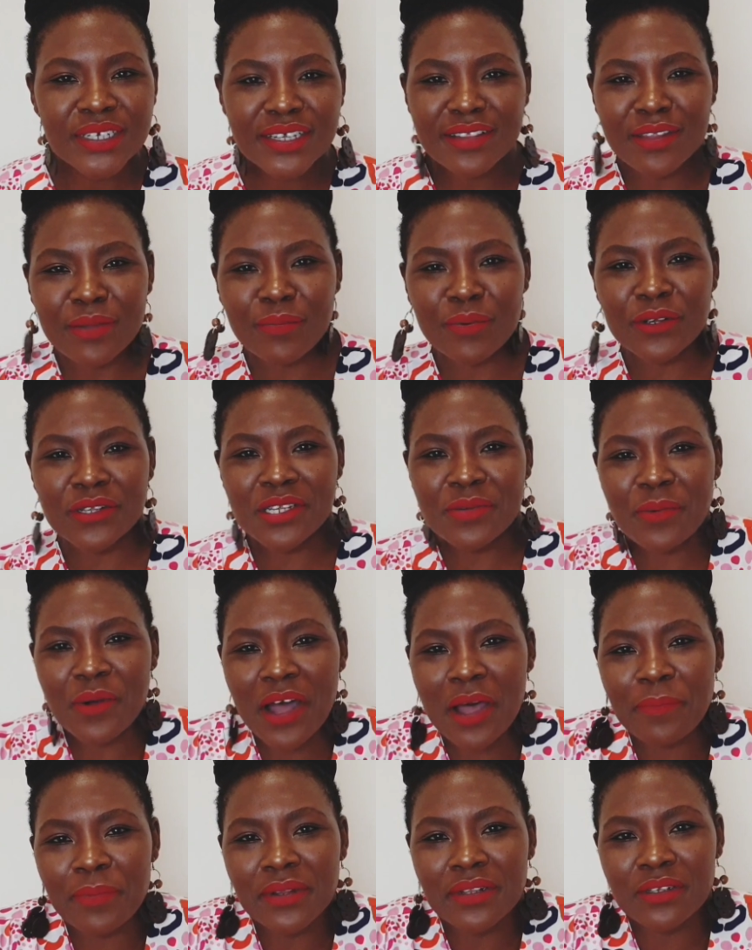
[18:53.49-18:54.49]
The principal
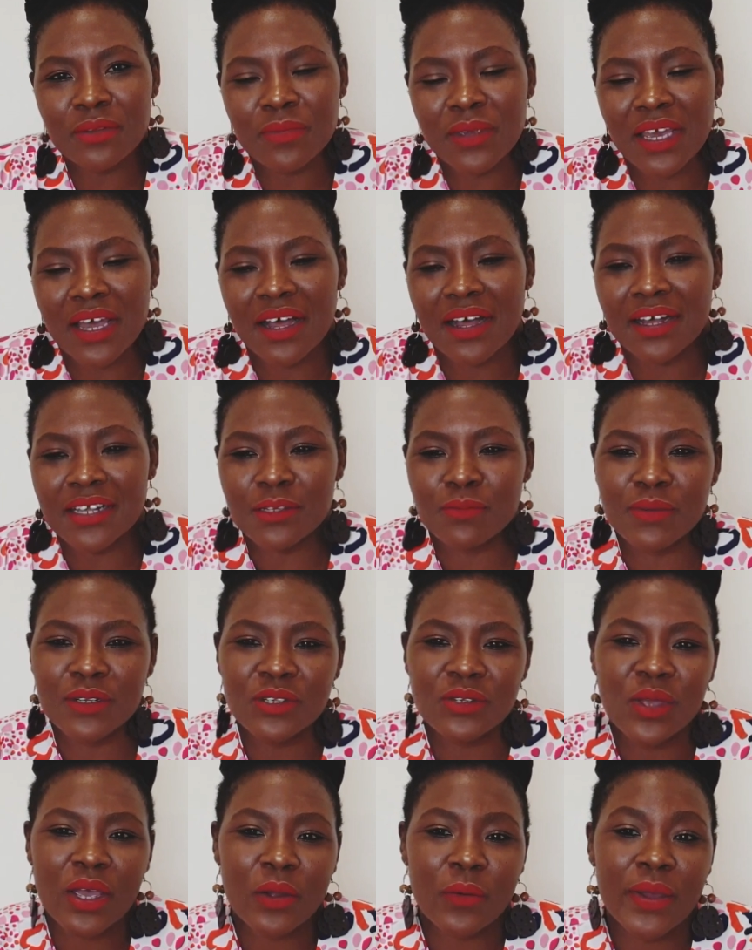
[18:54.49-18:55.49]
happened to be her husband.
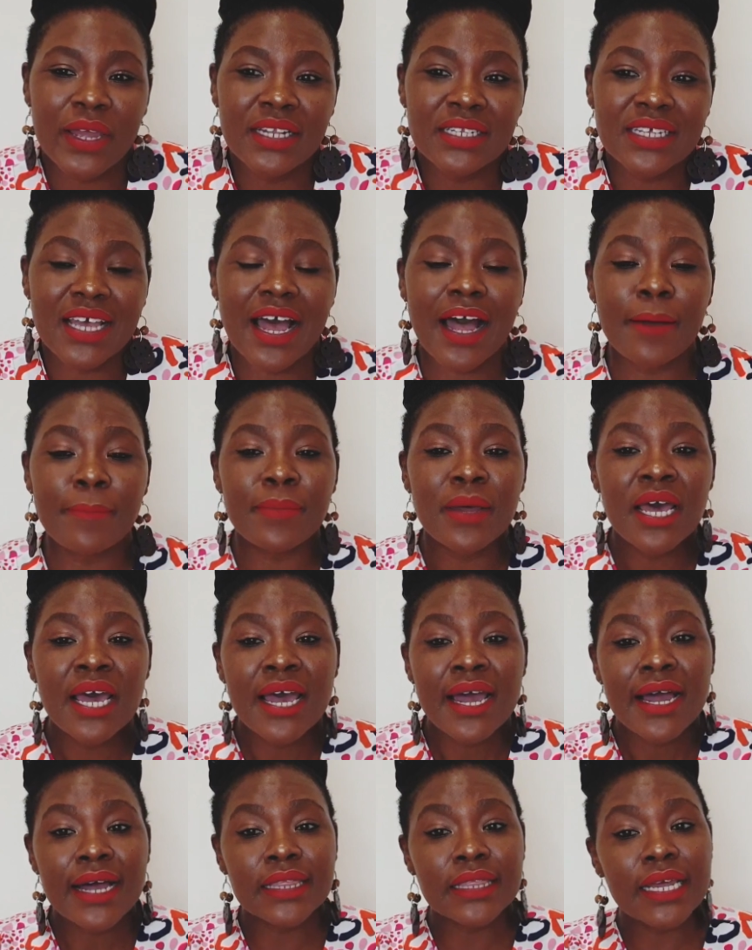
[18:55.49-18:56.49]
So I went up,
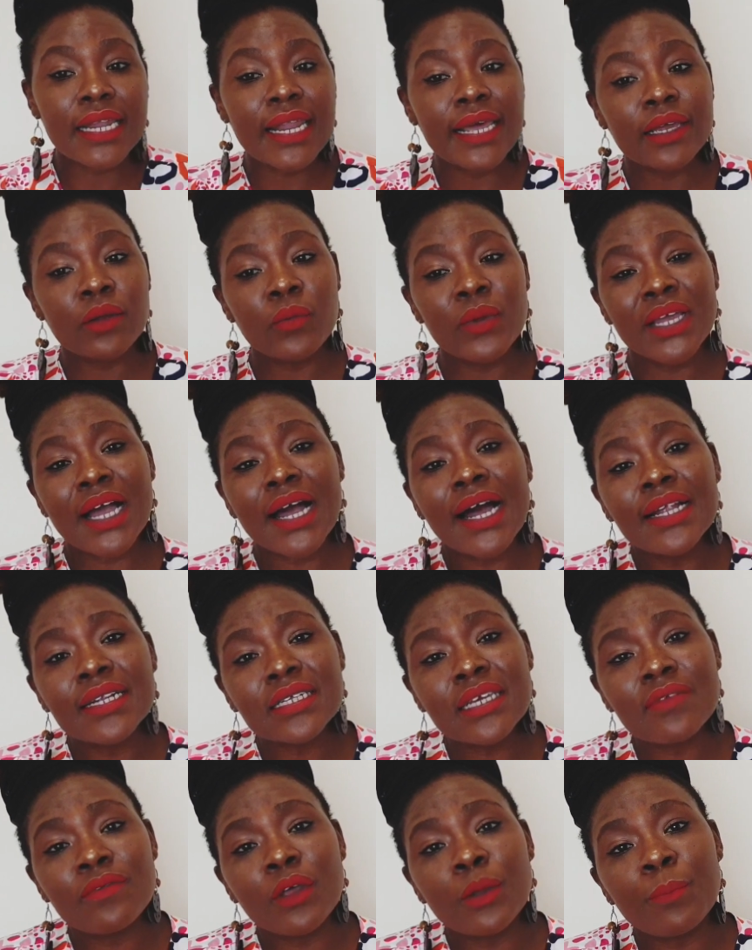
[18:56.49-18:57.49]
and they're like, we can't
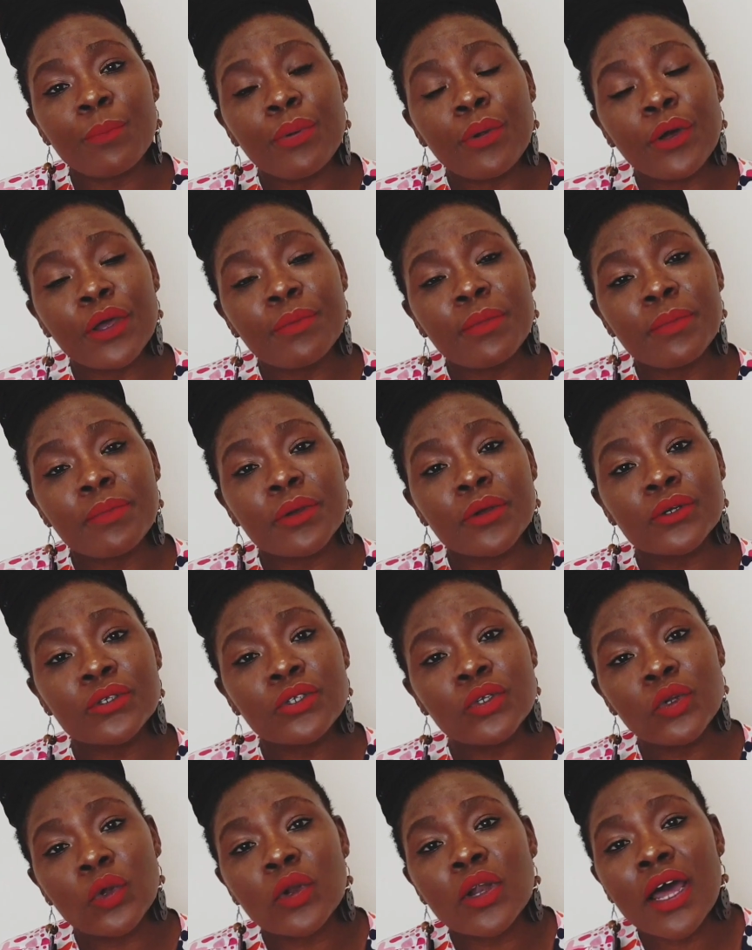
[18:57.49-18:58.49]
give you employment because
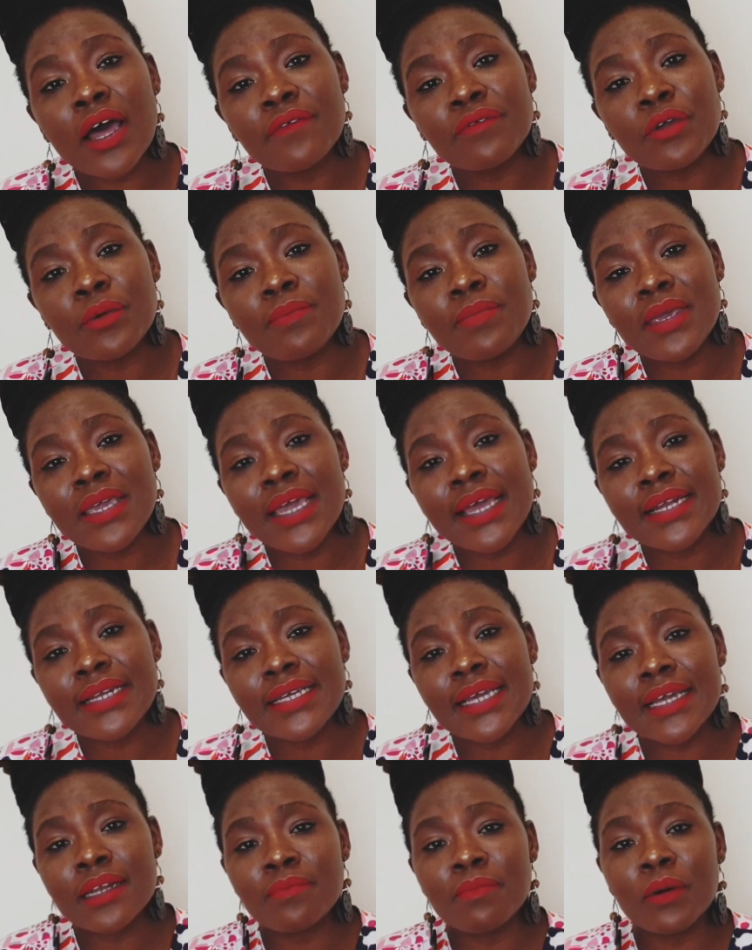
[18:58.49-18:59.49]
you don't have your B.Ed
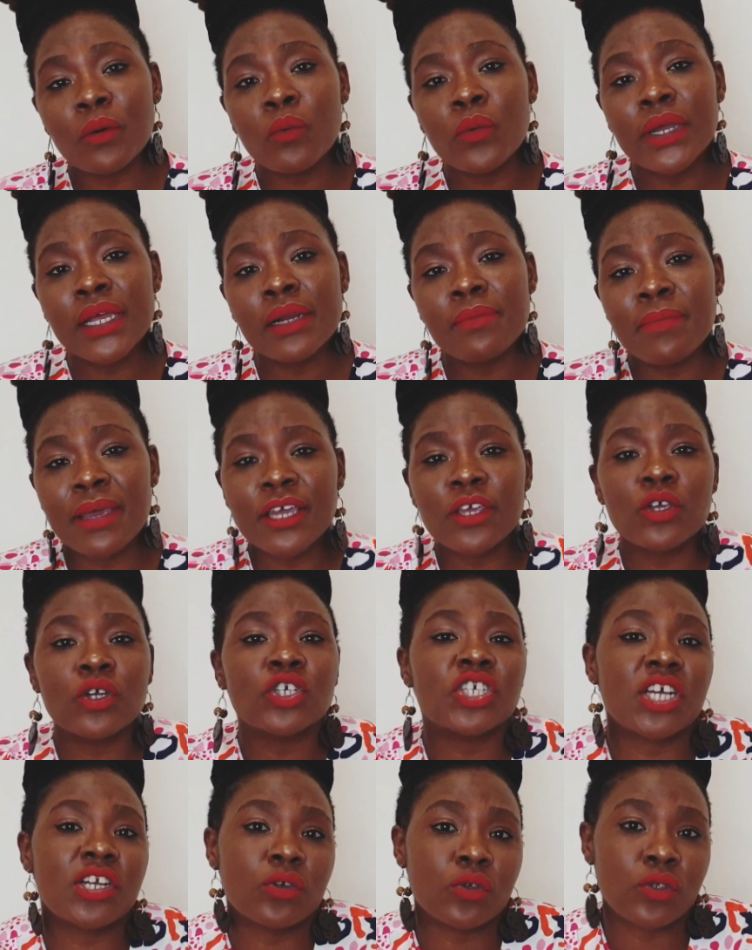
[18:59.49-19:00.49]
yet, but we'll make you a
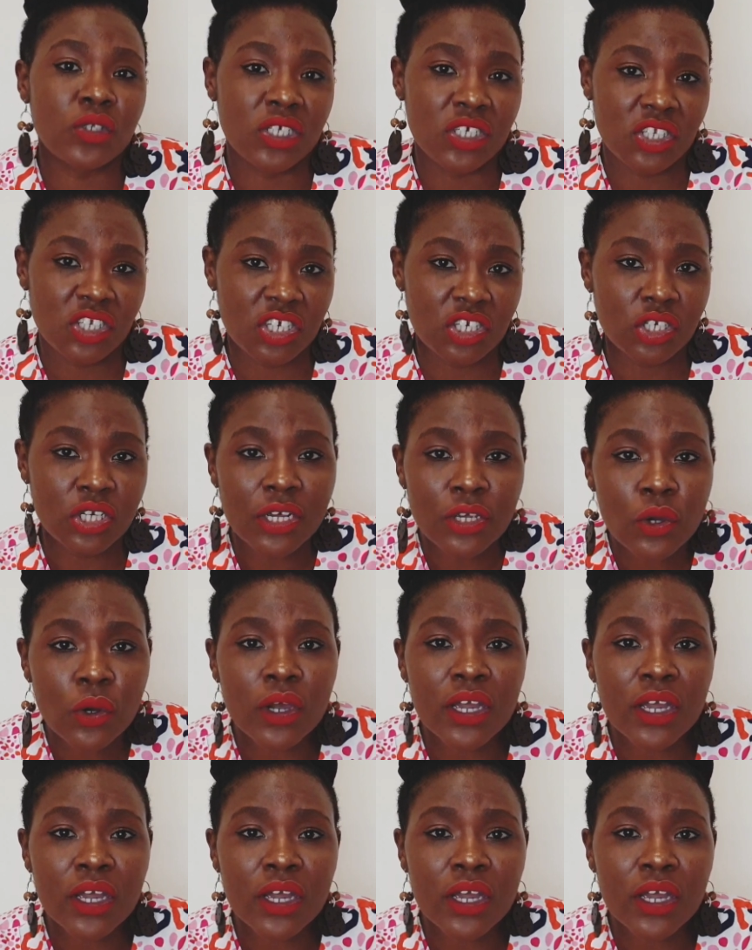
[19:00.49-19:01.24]
shadow teacher. Are you